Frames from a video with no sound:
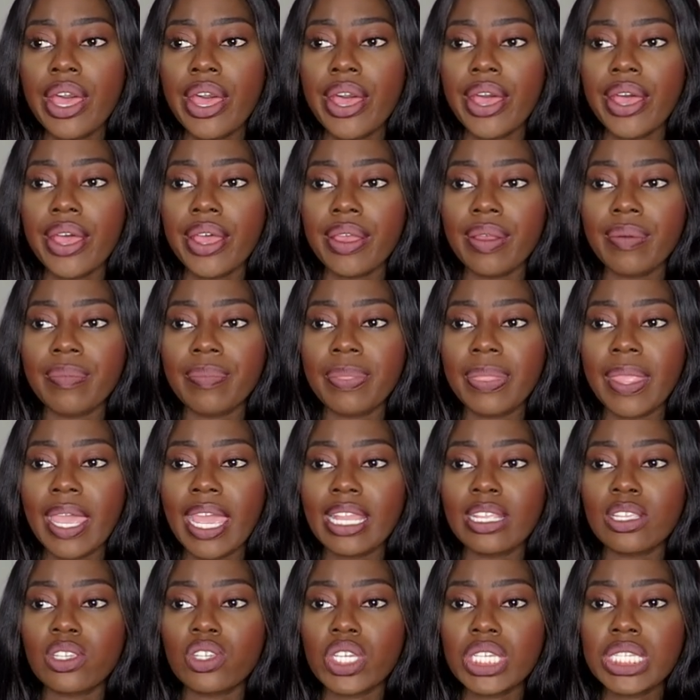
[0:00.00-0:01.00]

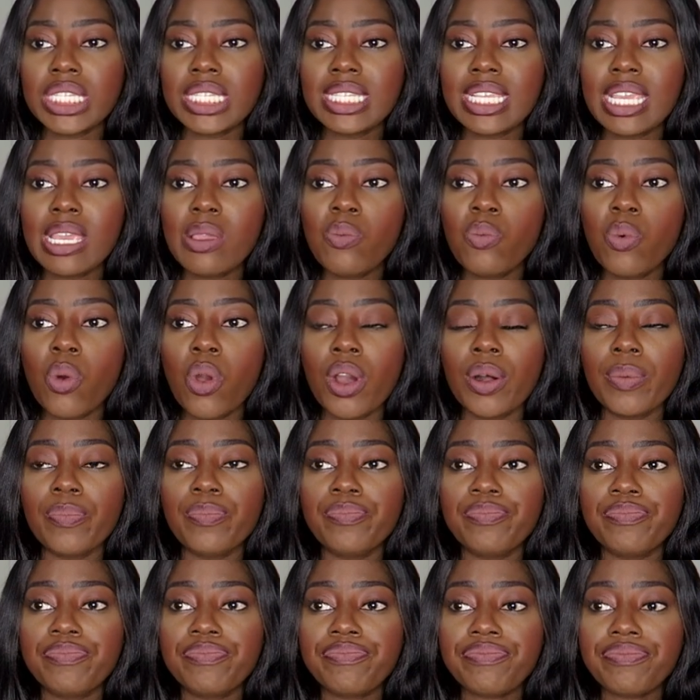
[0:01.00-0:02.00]
and just see
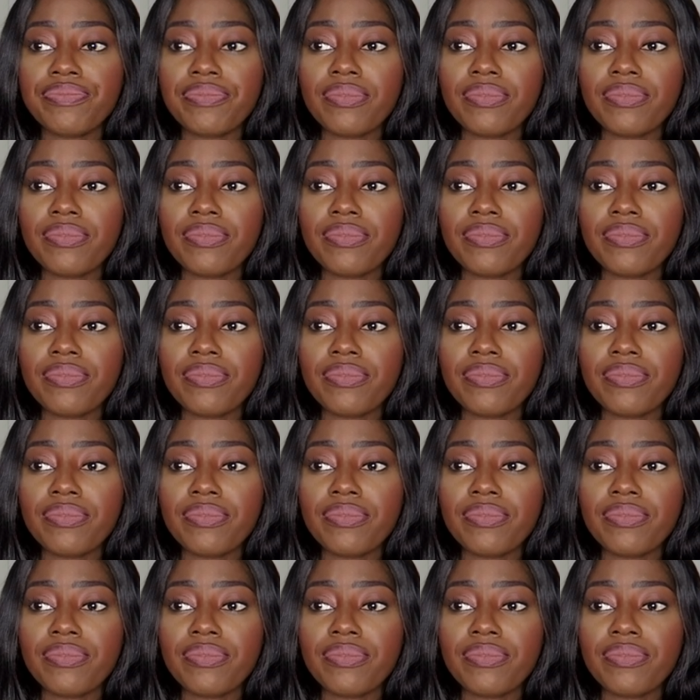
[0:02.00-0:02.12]
what,